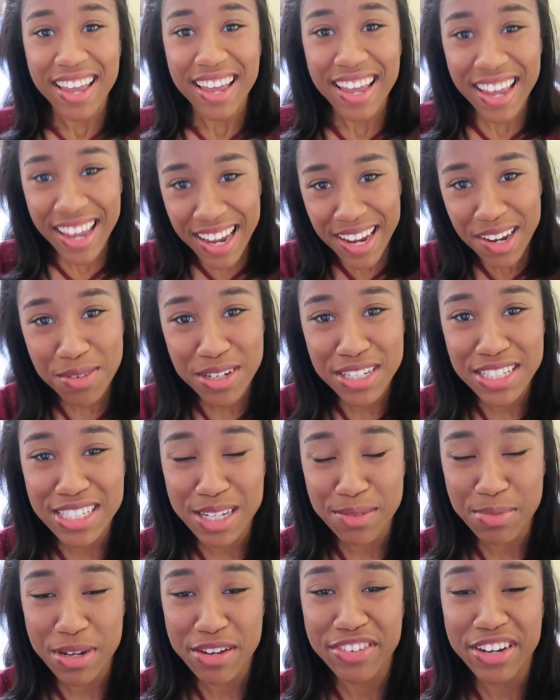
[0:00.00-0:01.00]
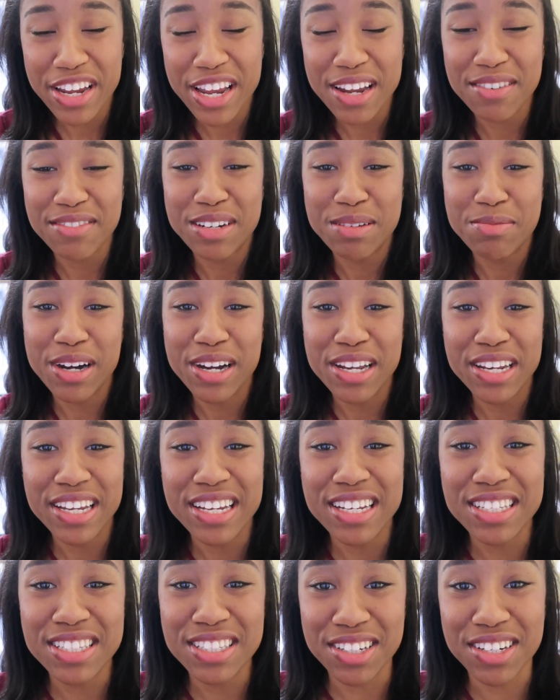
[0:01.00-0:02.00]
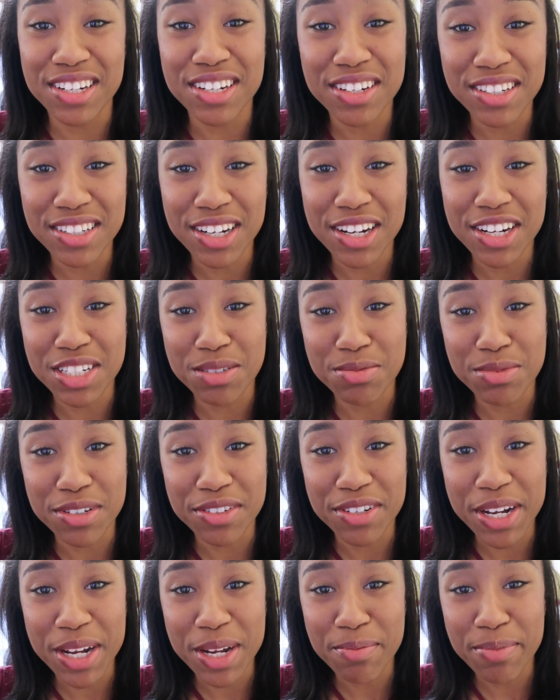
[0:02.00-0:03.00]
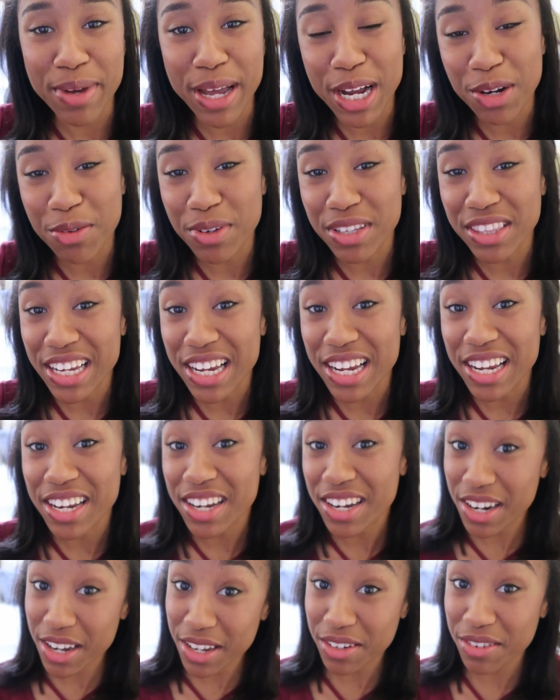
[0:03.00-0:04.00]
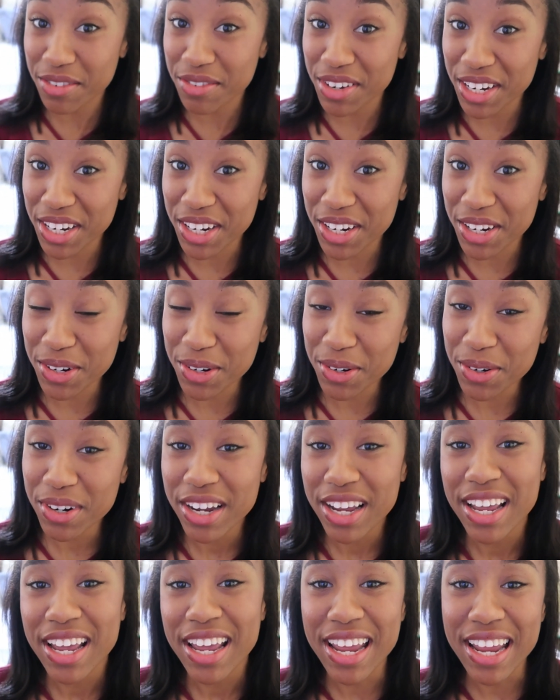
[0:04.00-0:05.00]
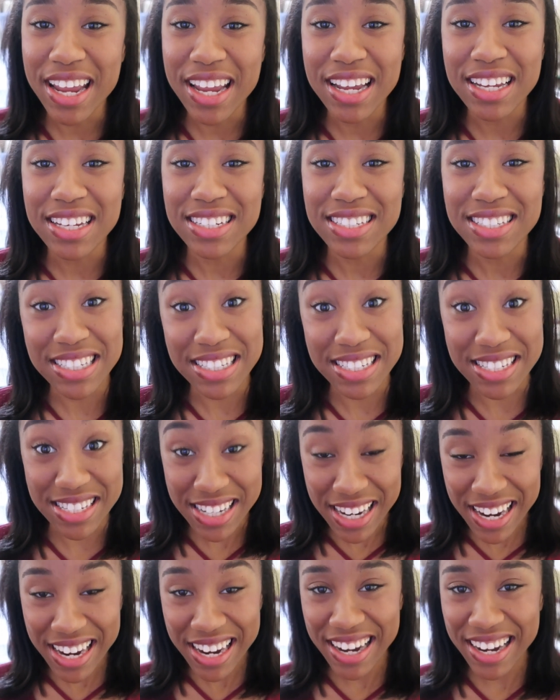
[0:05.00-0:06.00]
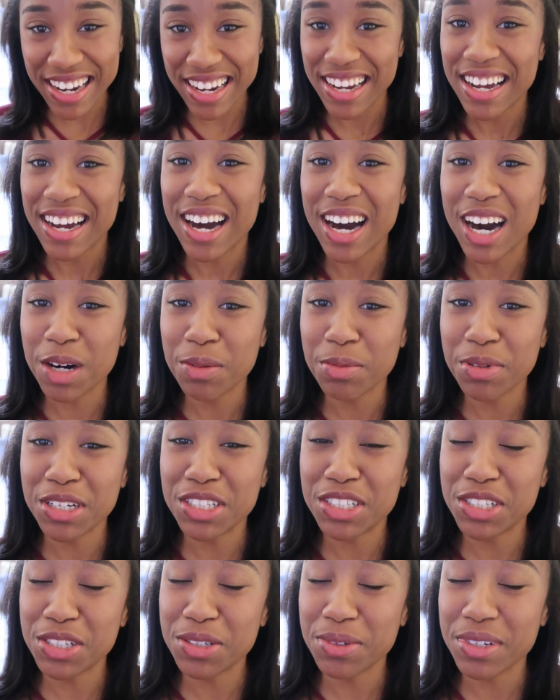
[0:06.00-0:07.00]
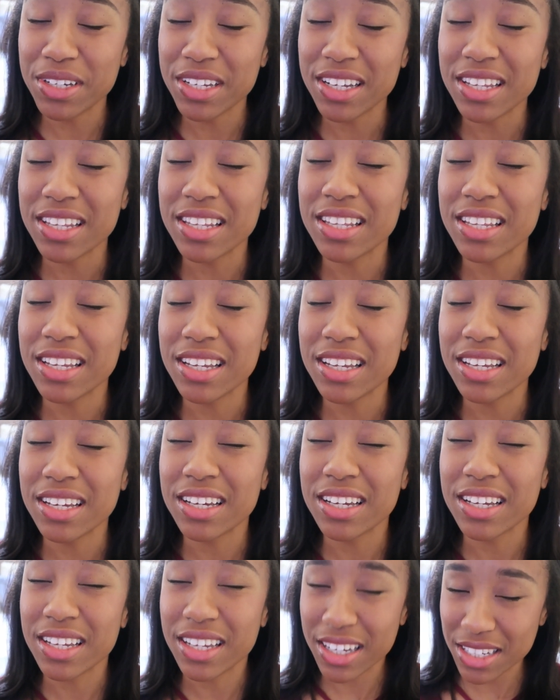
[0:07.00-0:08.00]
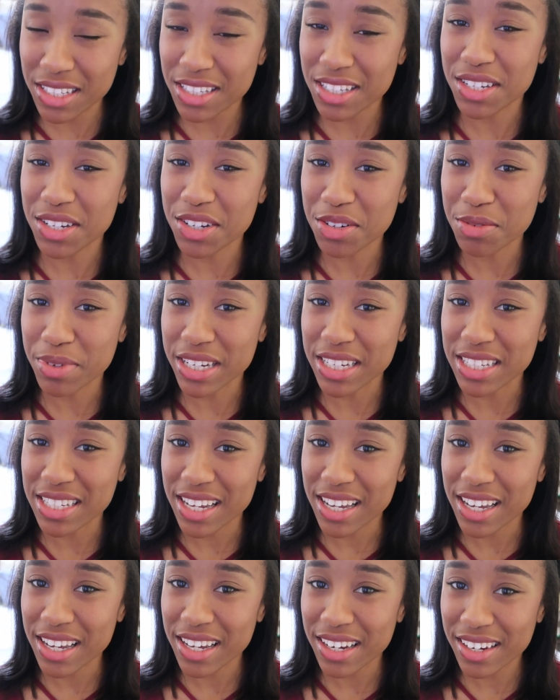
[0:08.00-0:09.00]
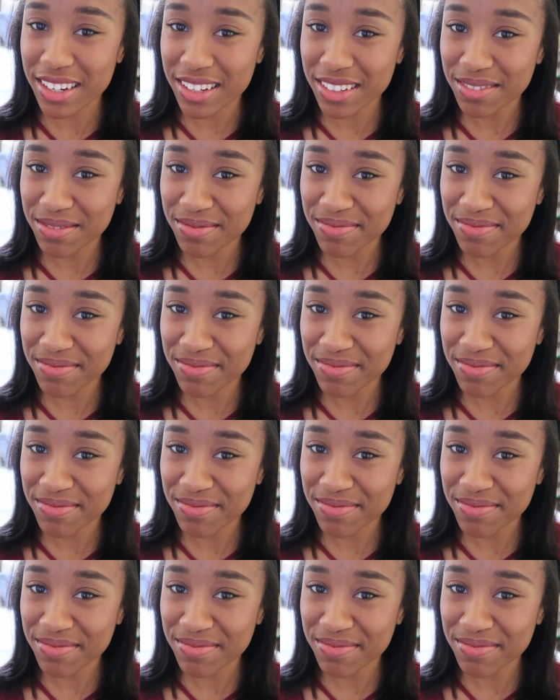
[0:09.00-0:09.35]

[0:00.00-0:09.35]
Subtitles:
Hey, what's up everybody? It's your girl Najah Marie back with another video, and today I'll be doing the get to know me tag.